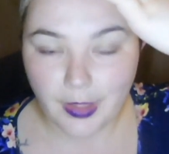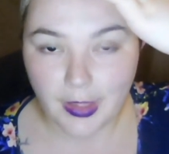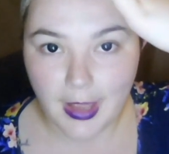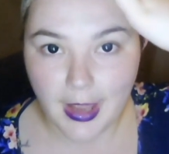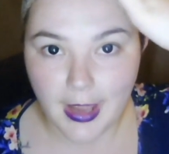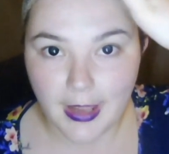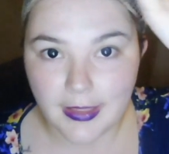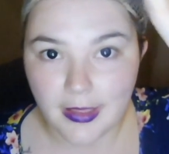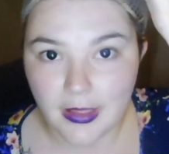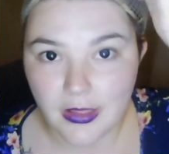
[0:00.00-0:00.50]

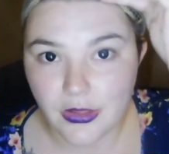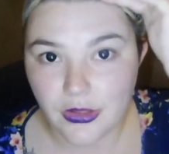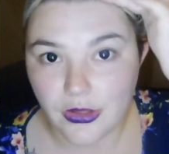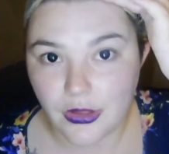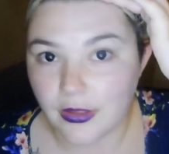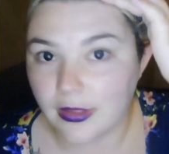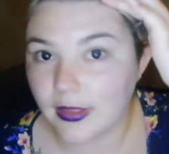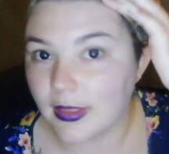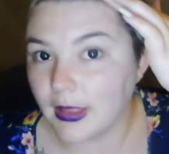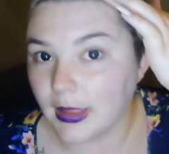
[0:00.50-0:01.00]
I tend to
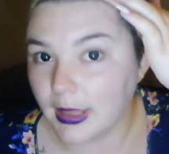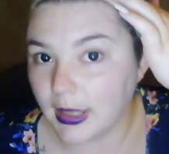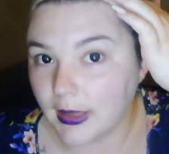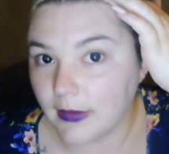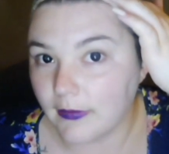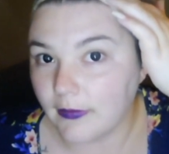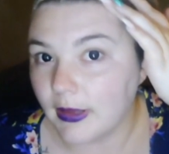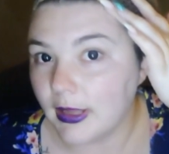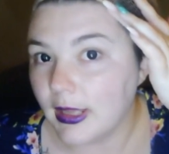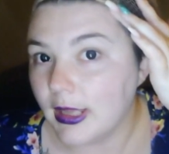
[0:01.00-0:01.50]
just
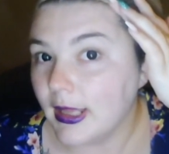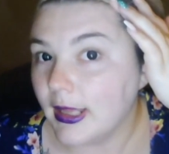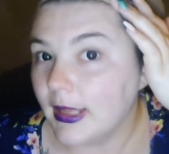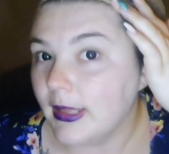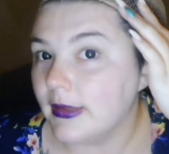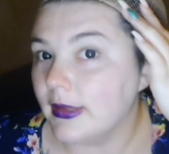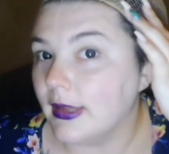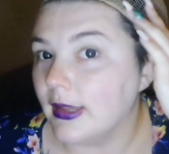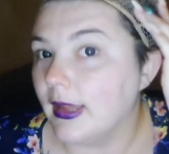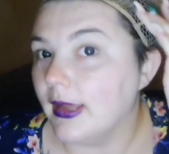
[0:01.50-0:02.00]
leave
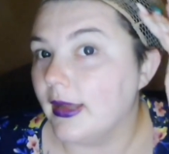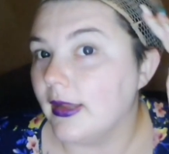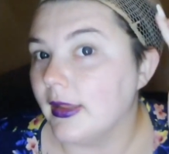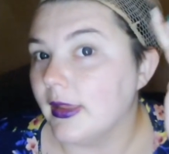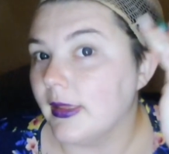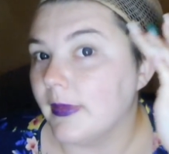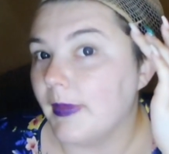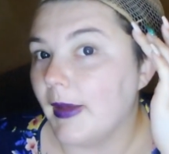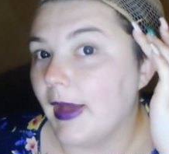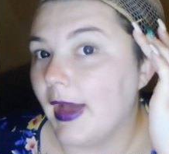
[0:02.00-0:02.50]
the
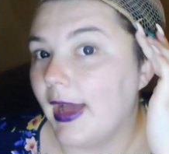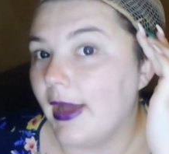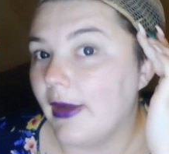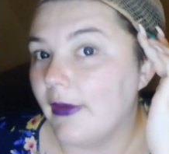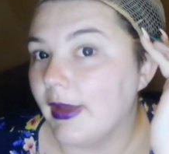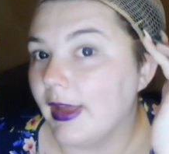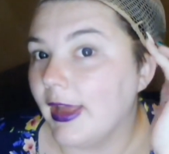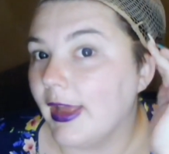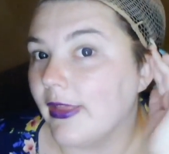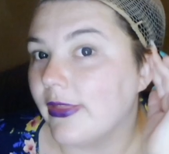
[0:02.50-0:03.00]
littlest part
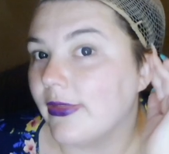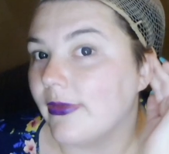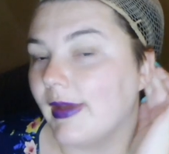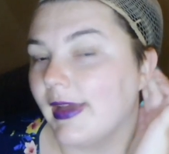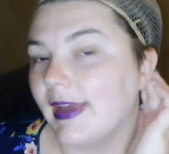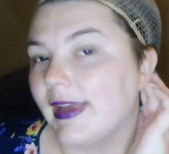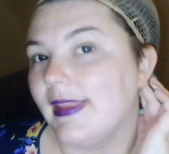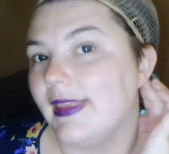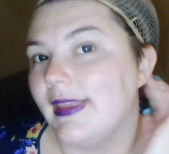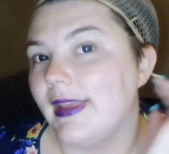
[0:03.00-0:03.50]
out here so I
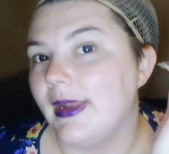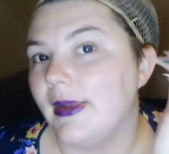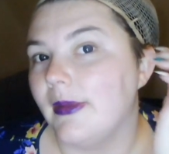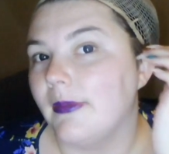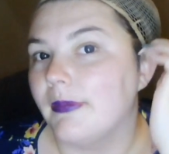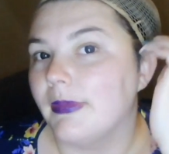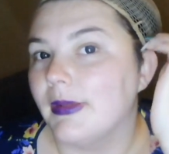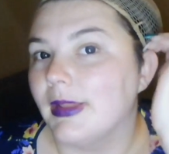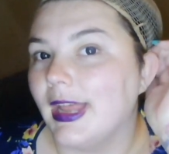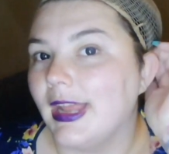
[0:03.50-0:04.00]
can then
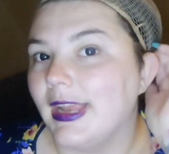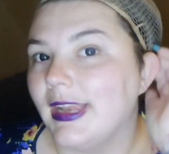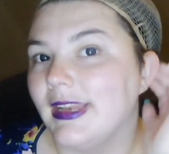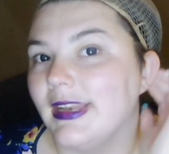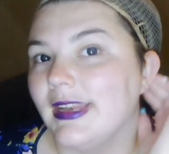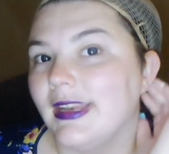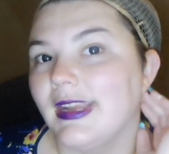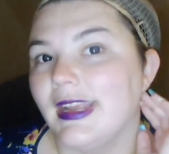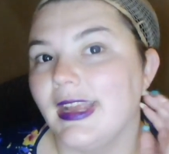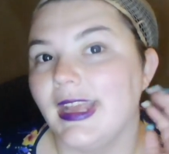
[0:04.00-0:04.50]

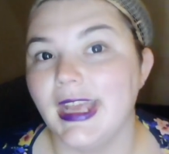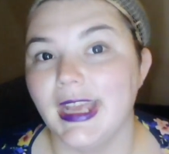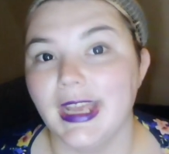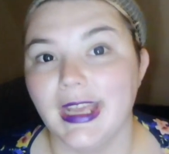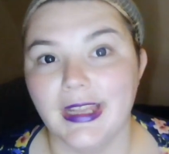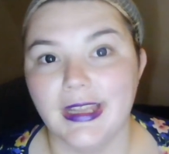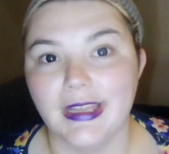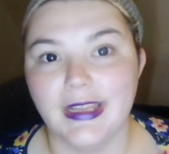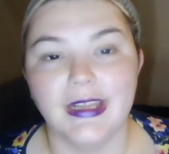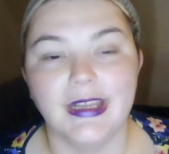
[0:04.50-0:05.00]
blend
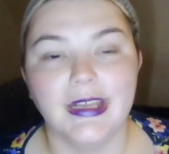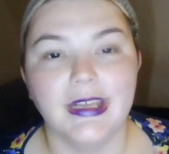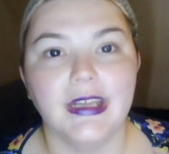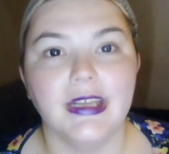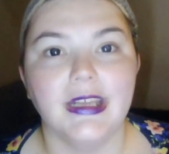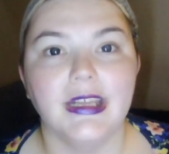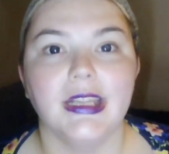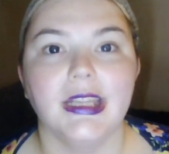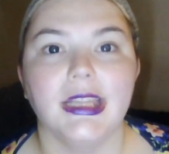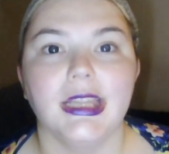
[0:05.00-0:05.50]
in
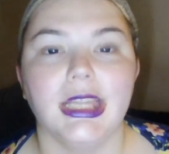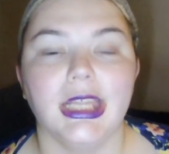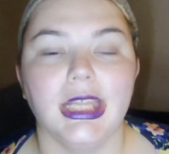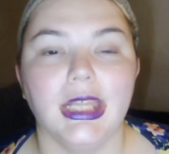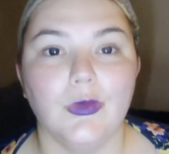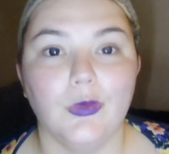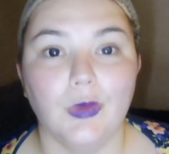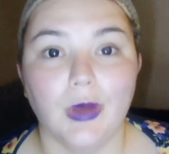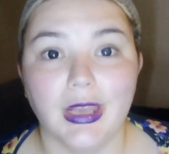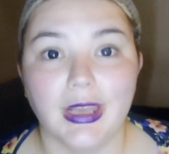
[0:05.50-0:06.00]

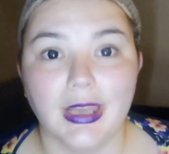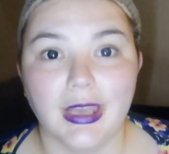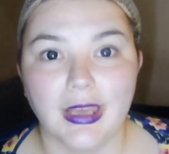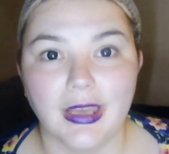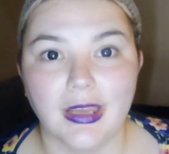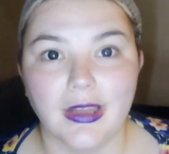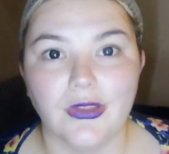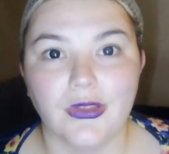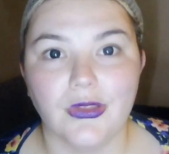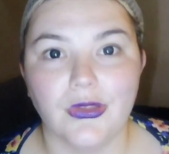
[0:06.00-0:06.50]
the wig
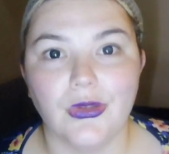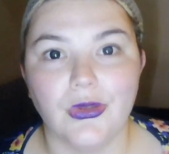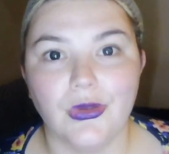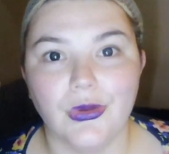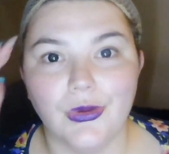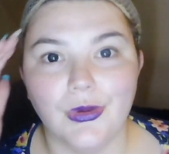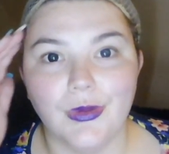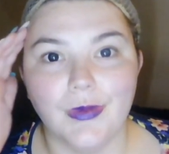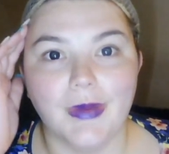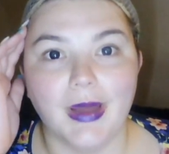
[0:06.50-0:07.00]

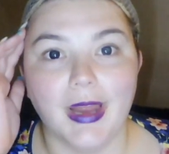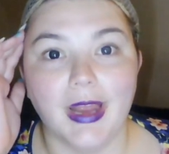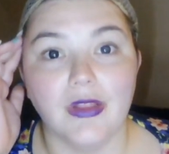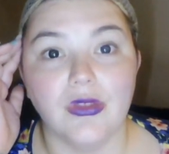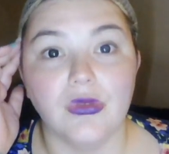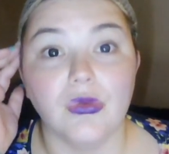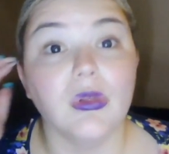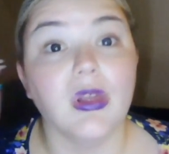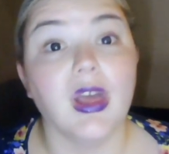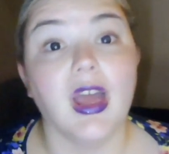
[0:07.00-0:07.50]
to my
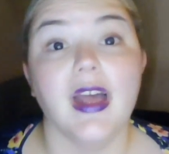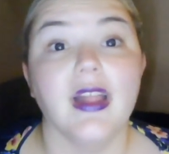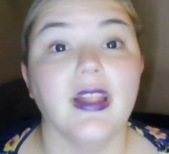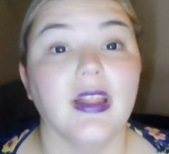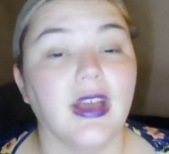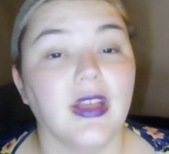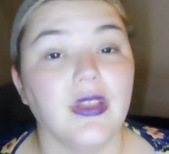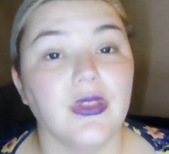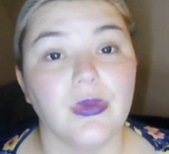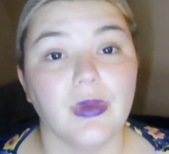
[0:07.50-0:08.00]
actual
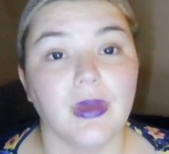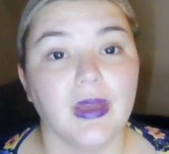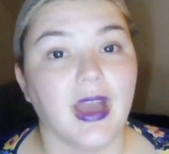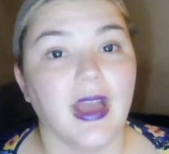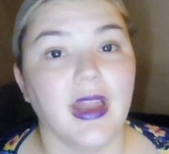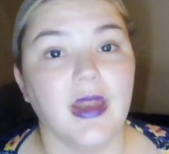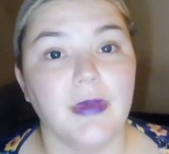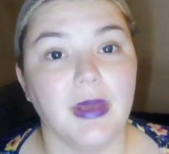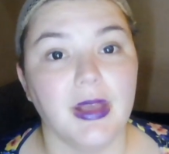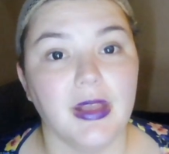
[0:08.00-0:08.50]
hairline. So it
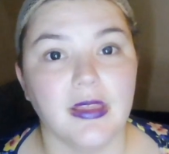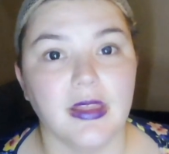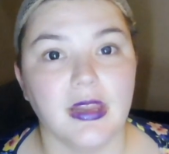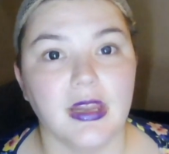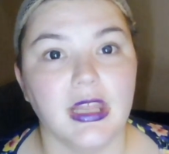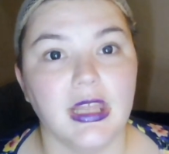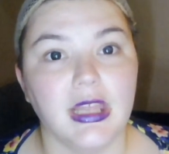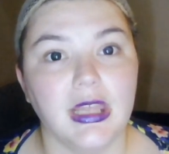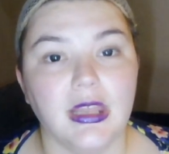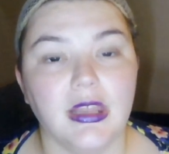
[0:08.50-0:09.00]
kind of makes it,
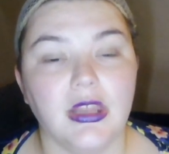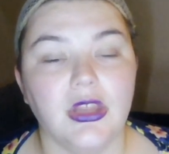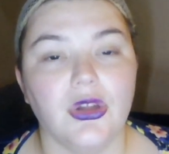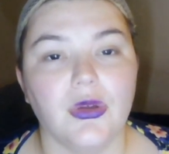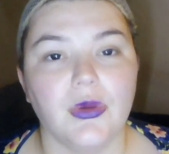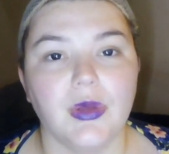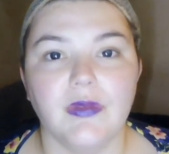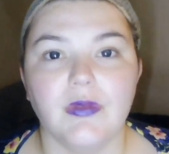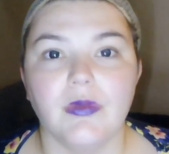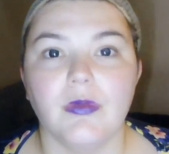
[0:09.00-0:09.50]
you
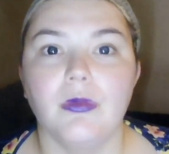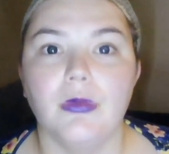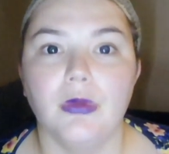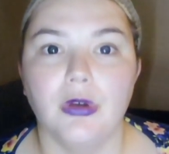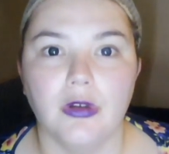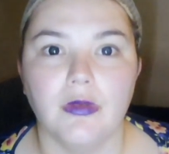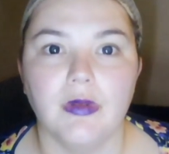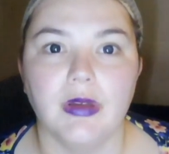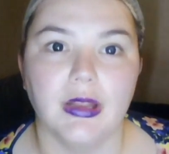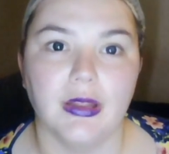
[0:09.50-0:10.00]
know, even
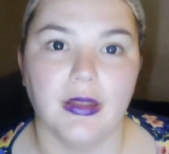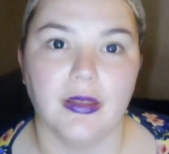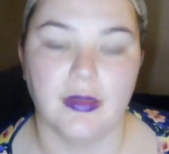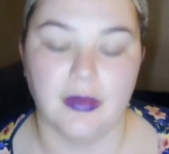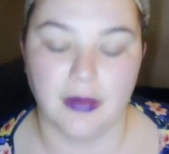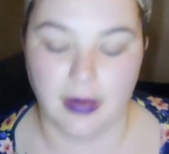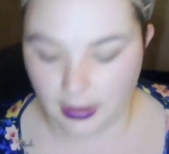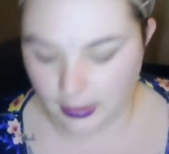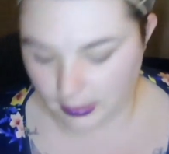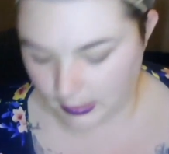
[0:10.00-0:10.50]
more
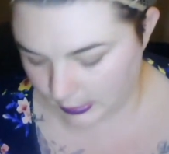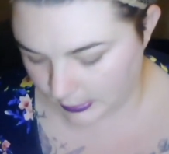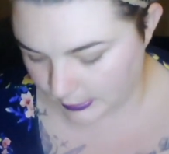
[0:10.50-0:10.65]
realistic.